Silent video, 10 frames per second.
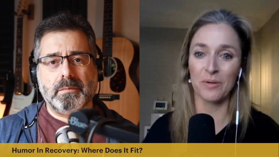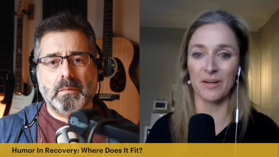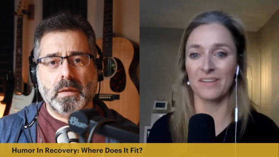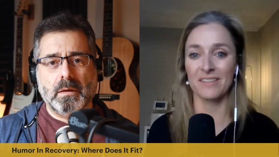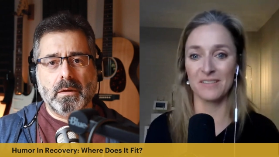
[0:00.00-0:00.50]

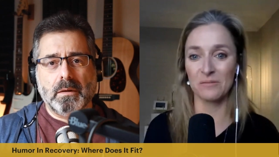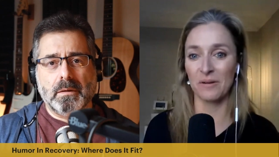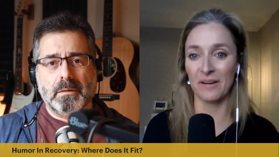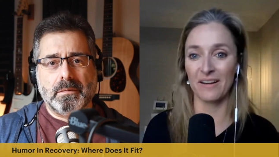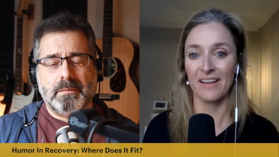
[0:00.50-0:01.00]
Speaker 1: part this is
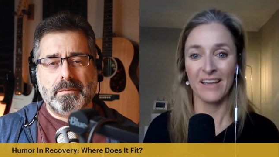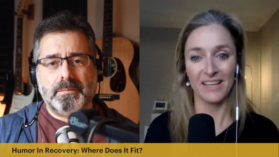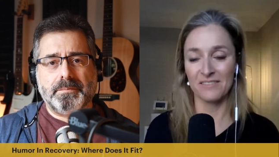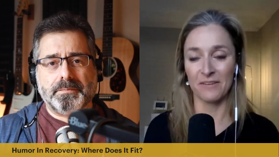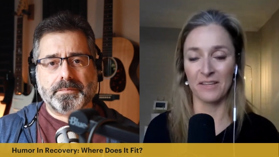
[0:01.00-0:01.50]
where
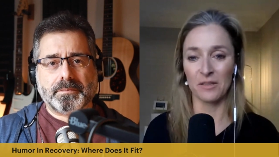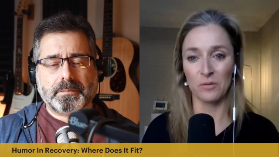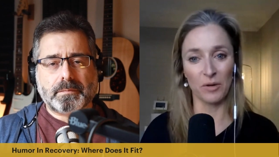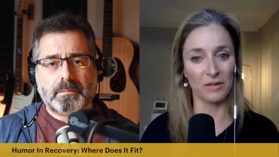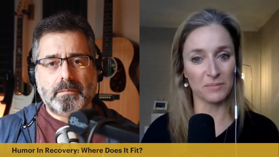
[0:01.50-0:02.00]
it's funny that you
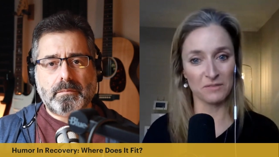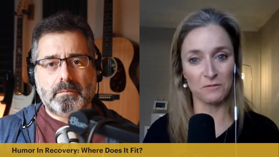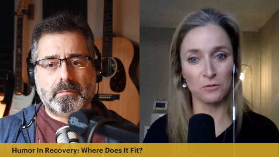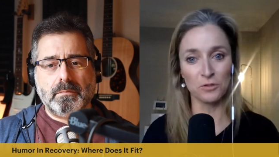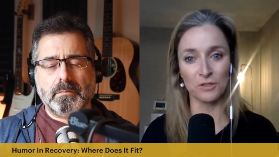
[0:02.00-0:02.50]
brought up
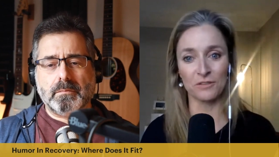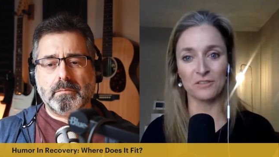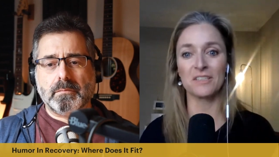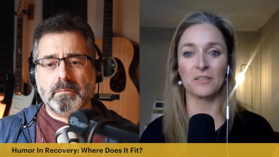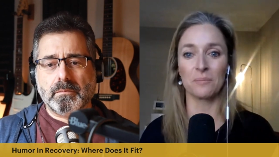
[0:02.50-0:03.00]
defusion
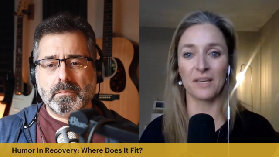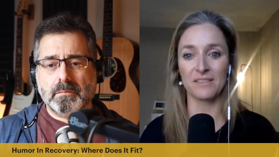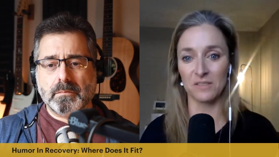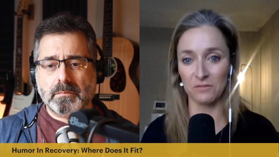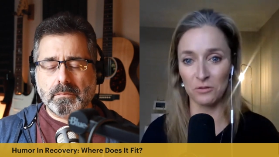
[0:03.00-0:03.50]
earlier
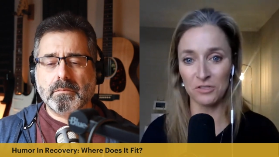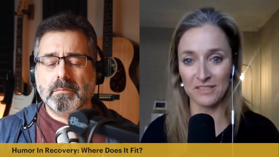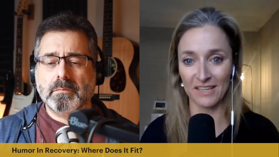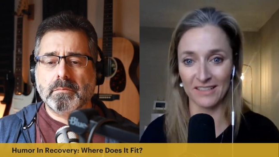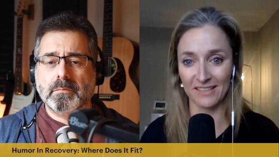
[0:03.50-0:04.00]
because defusion
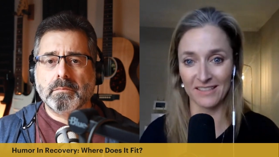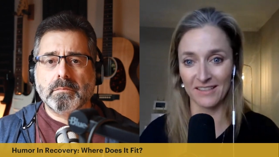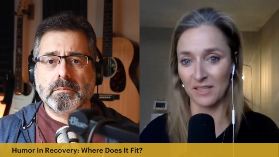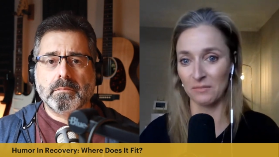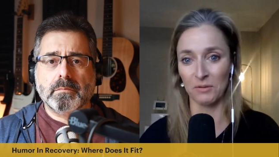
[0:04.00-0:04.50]
techniques i
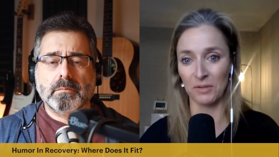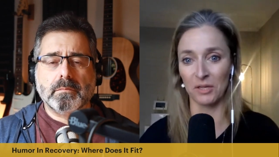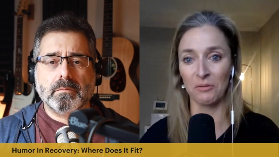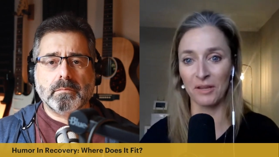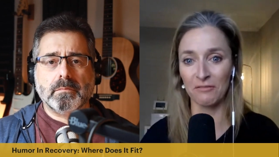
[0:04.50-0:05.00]
think can be
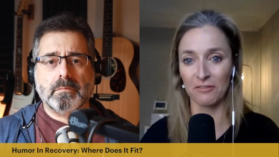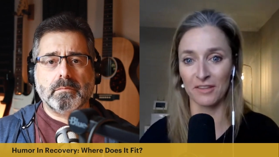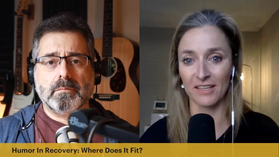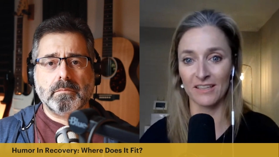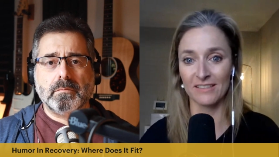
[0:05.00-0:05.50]
really great for
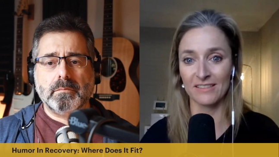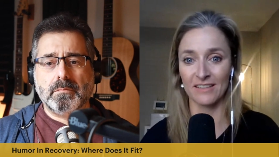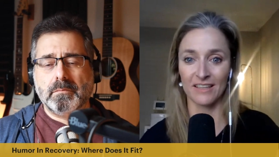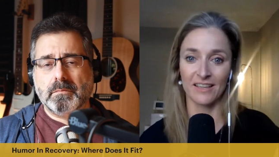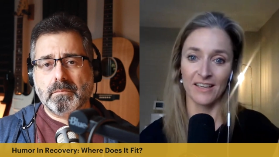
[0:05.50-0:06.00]
this and
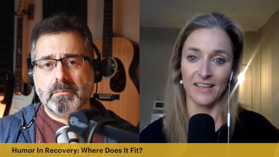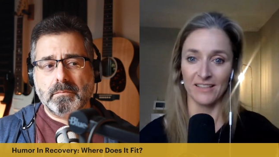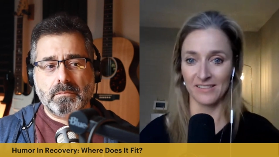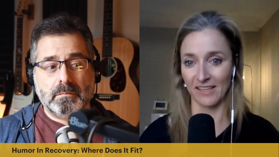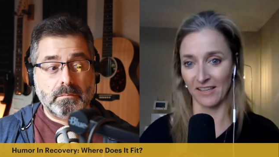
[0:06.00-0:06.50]
like
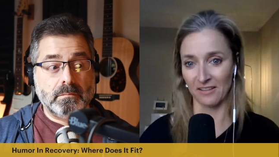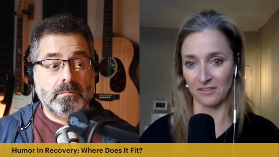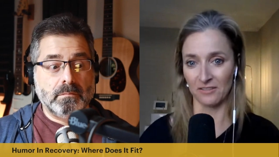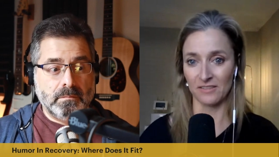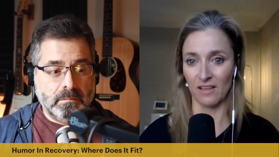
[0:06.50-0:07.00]
singing a
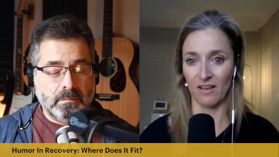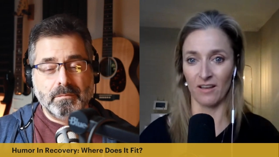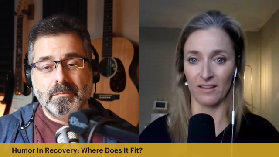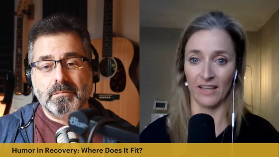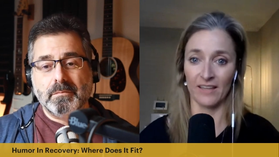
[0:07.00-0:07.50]
little
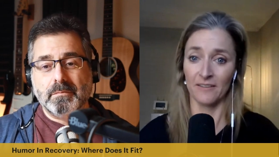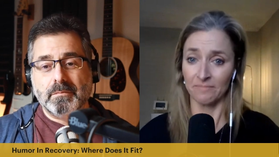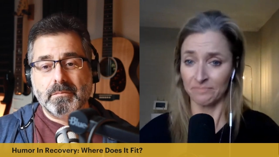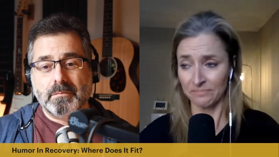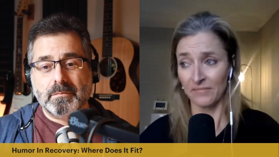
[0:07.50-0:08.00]
song like
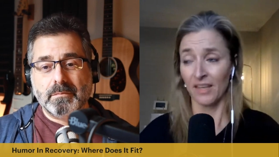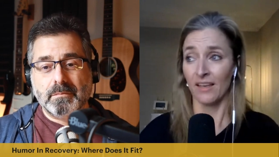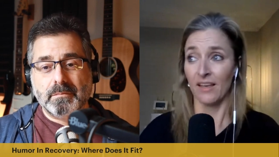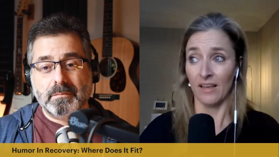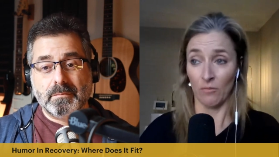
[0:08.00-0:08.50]

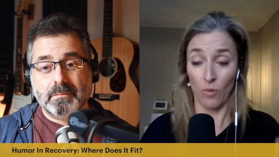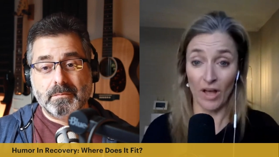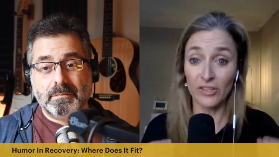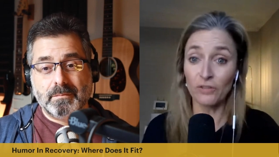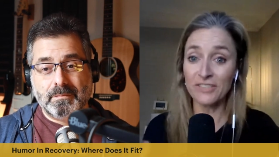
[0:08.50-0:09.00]

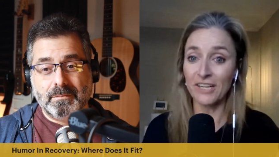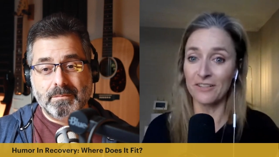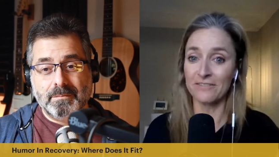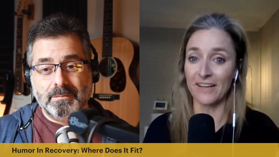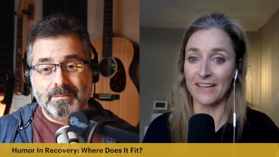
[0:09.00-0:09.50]
while you're
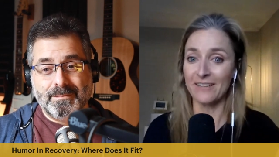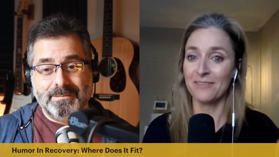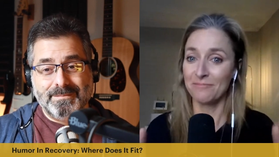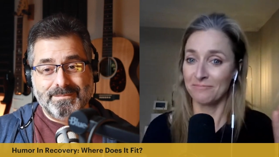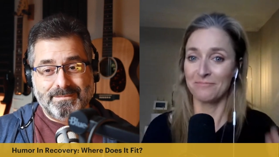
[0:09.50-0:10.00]
terrified
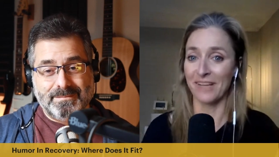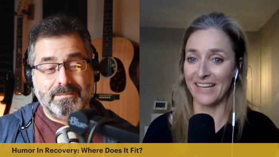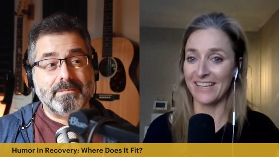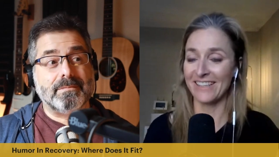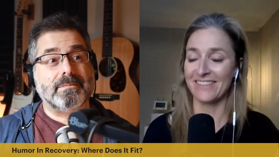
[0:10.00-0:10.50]

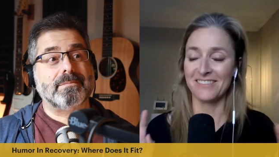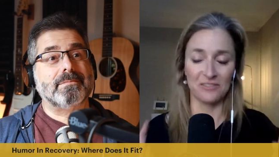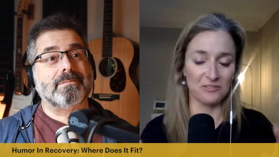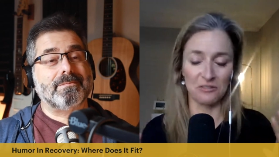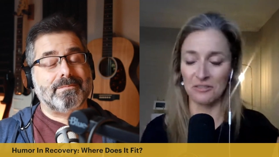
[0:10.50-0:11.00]
right?
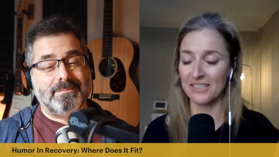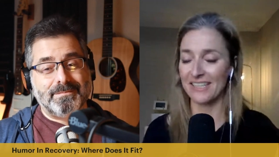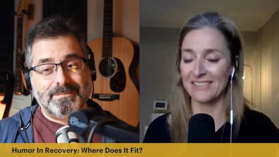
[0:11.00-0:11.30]
So totally